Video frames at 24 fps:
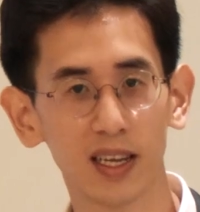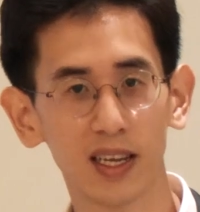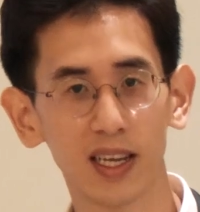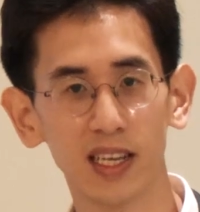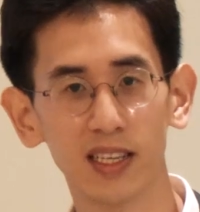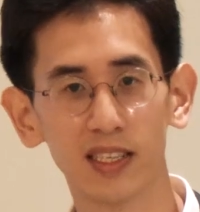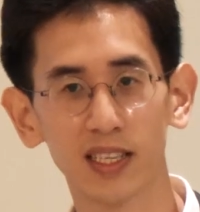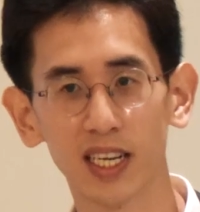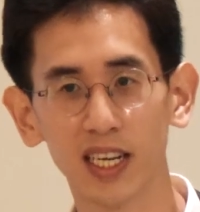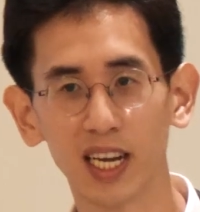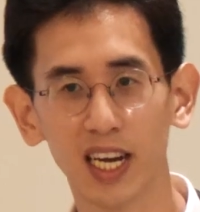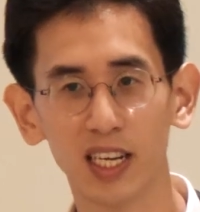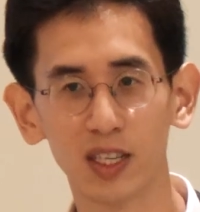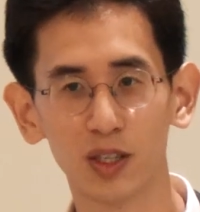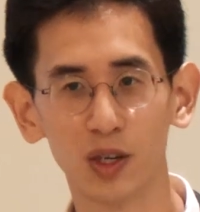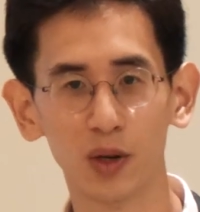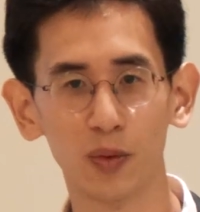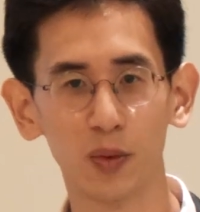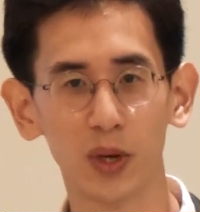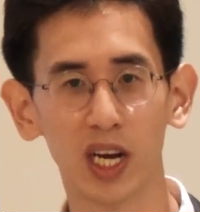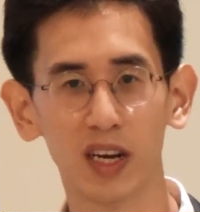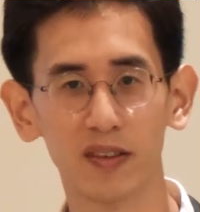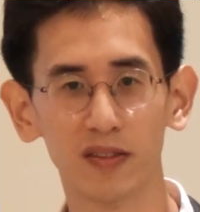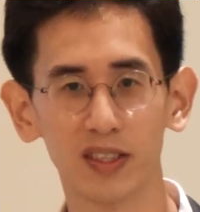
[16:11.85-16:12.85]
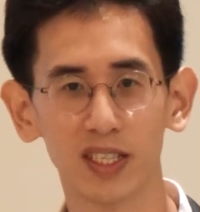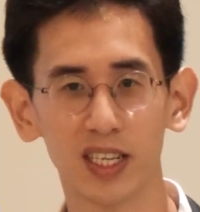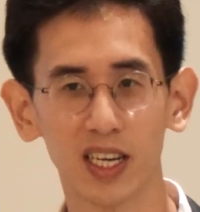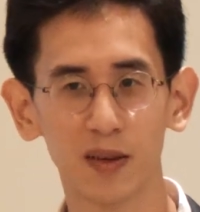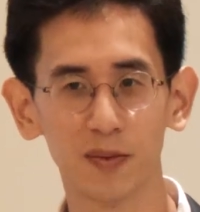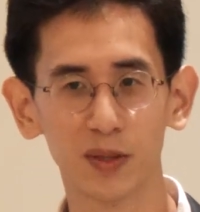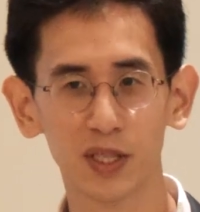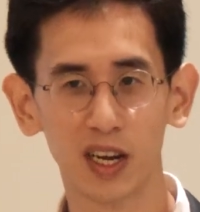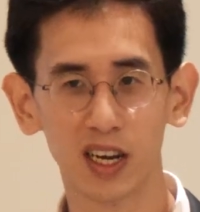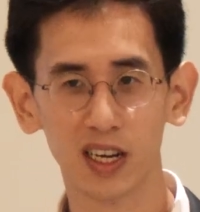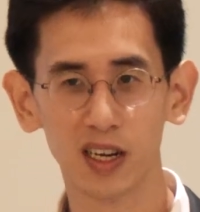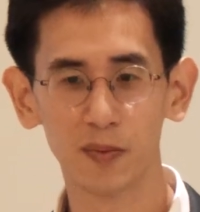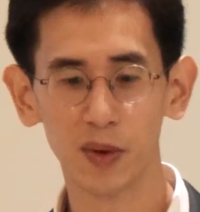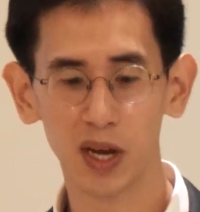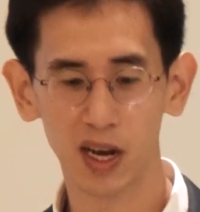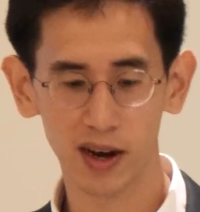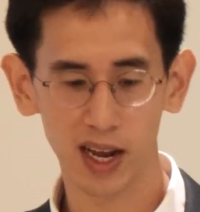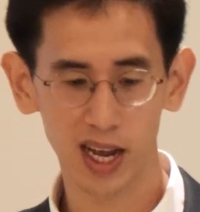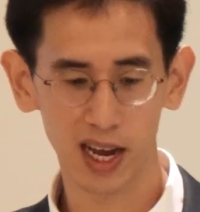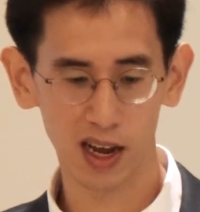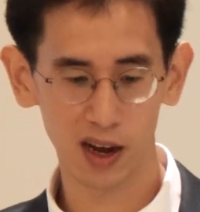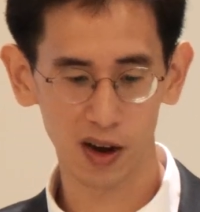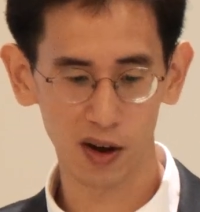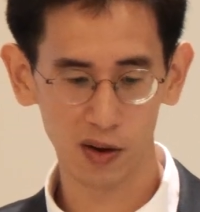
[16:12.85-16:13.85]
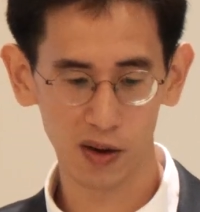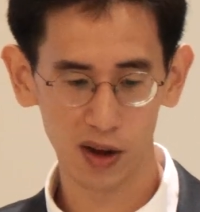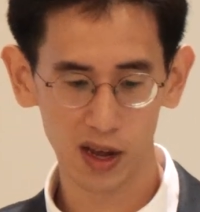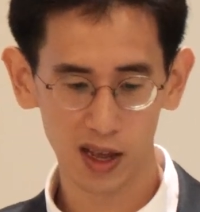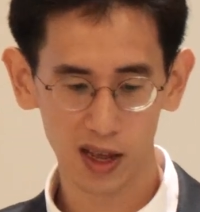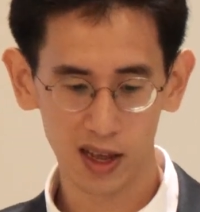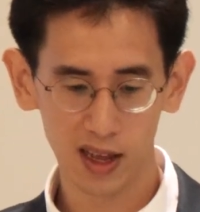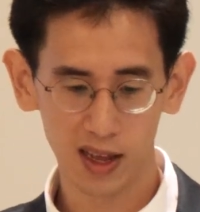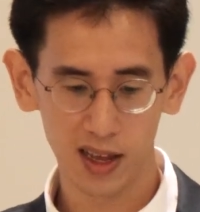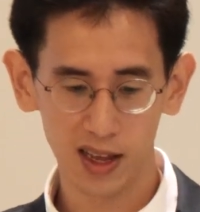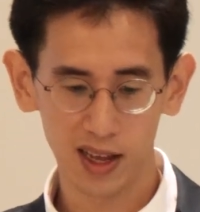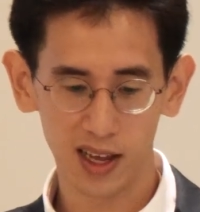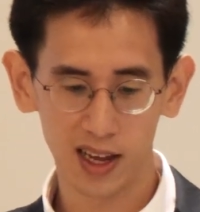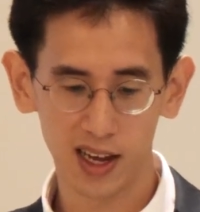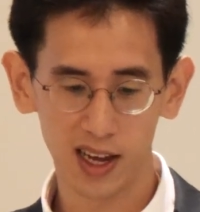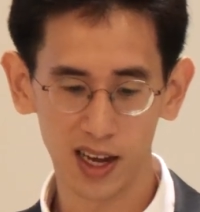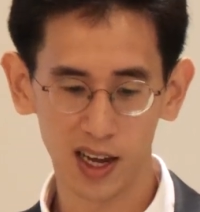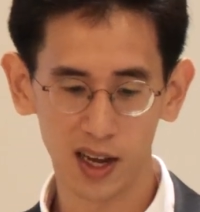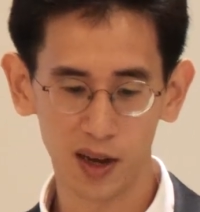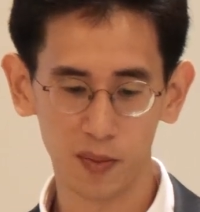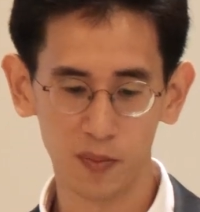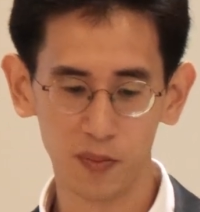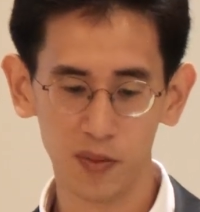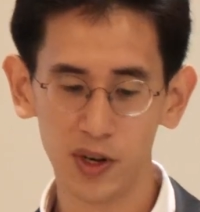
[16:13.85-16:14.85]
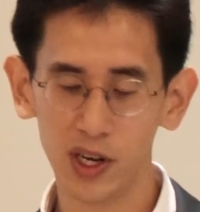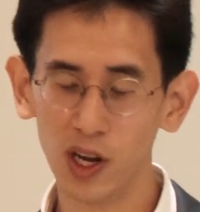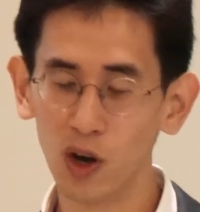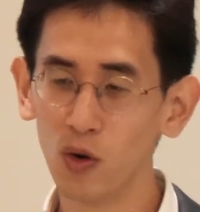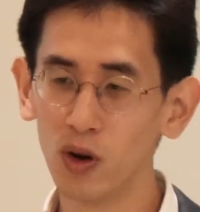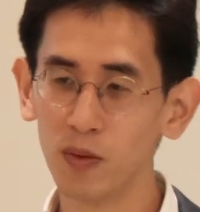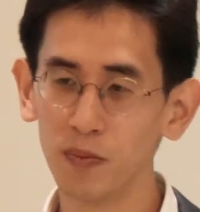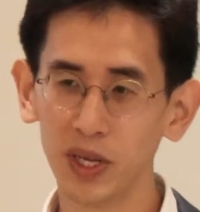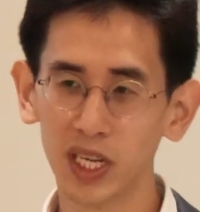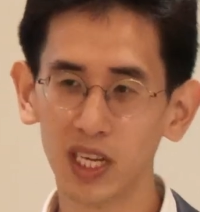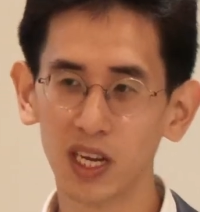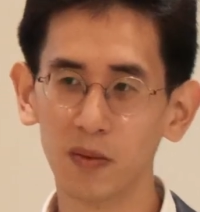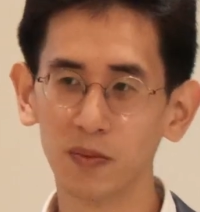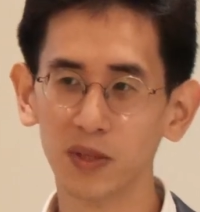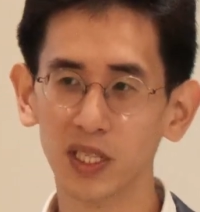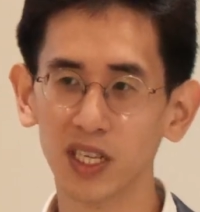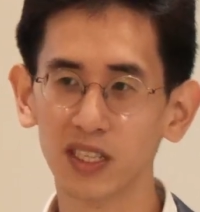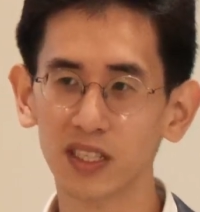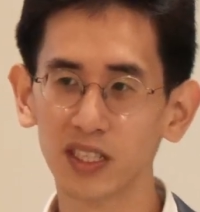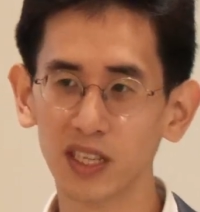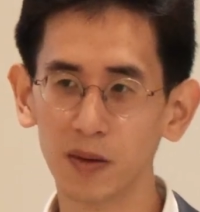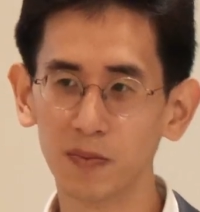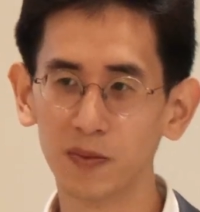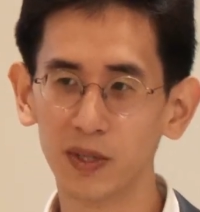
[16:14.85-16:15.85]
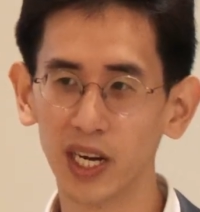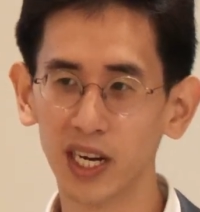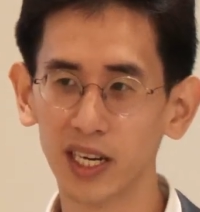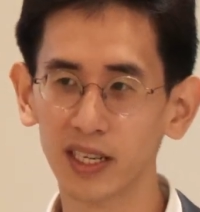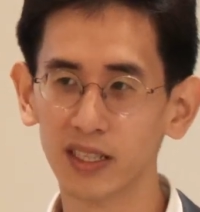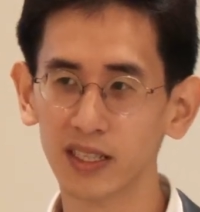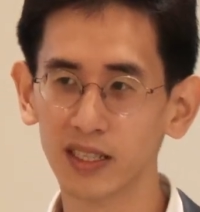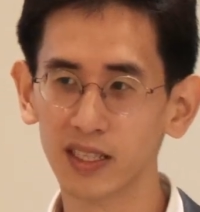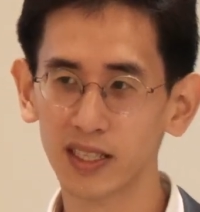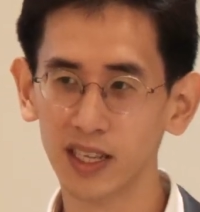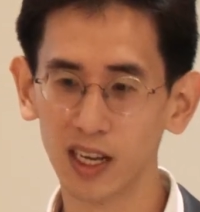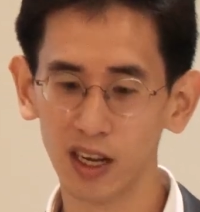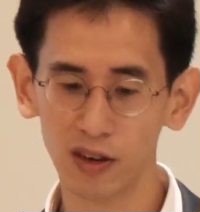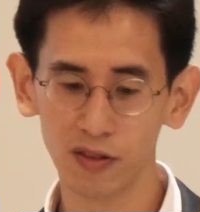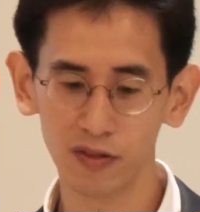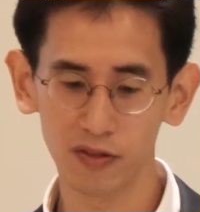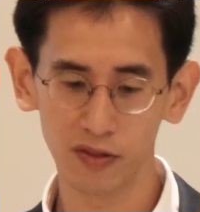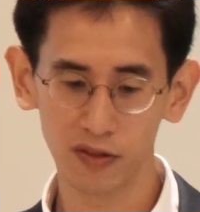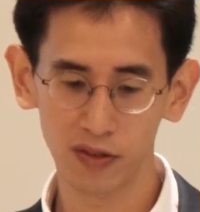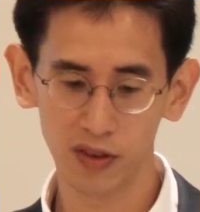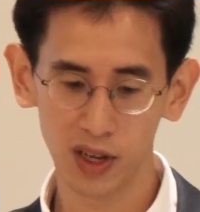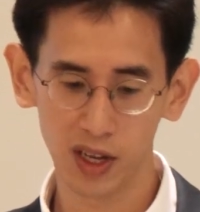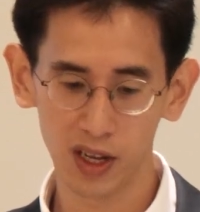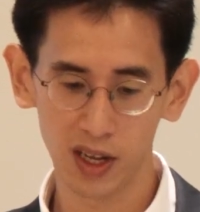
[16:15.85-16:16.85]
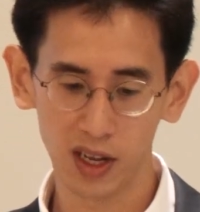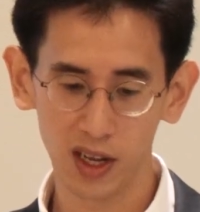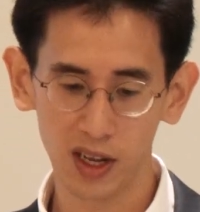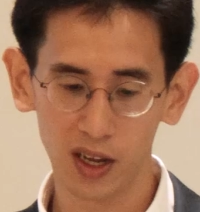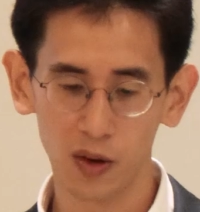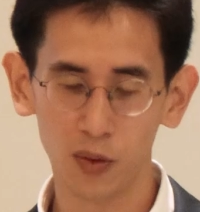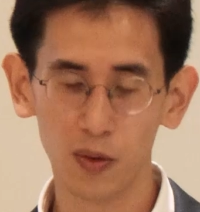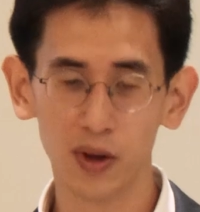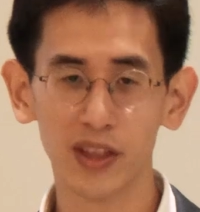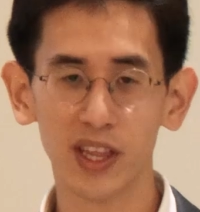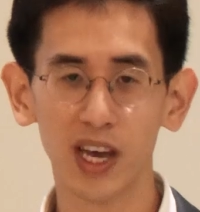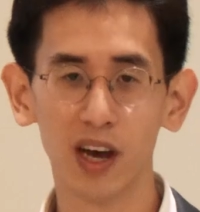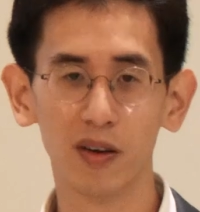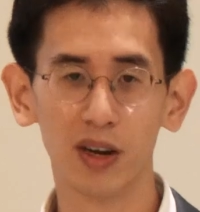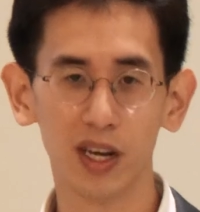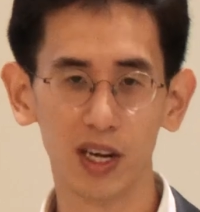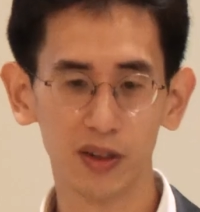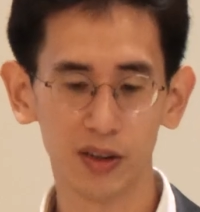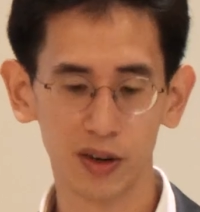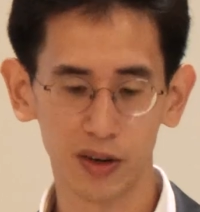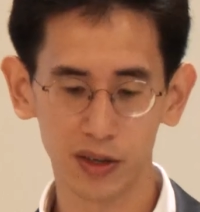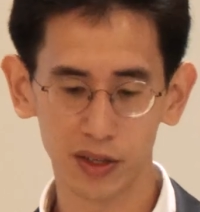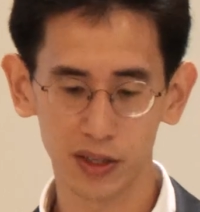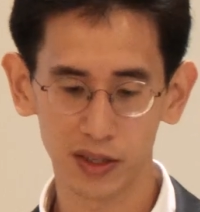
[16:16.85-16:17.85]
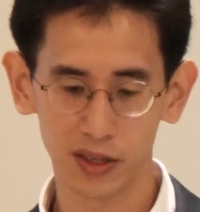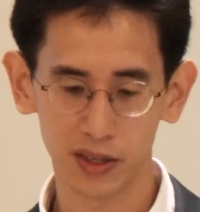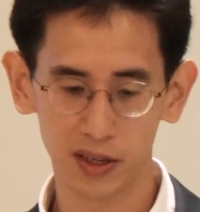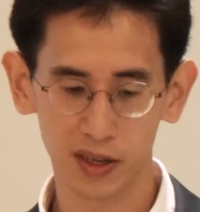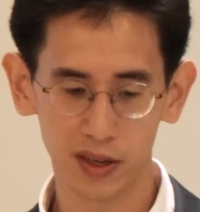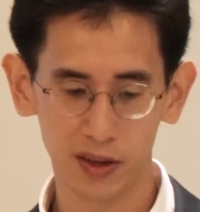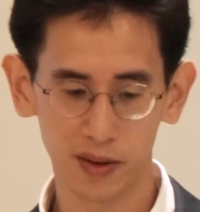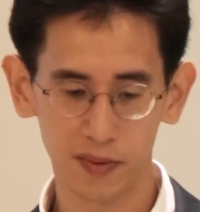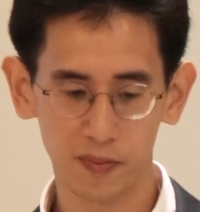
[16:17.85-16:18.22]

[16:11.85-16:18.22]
In psychiatry, we oftentimes talk about how no one becomes a subject, a self, without others.